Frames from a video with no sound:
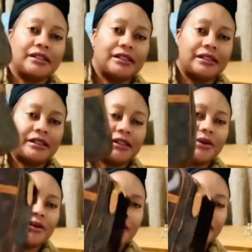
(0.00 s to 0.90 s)
It's a
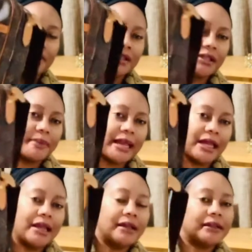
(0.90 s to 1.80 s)
gorgeous
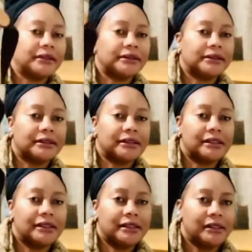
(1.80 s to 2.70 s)
bag,
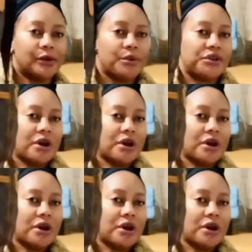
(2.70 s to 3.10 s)
which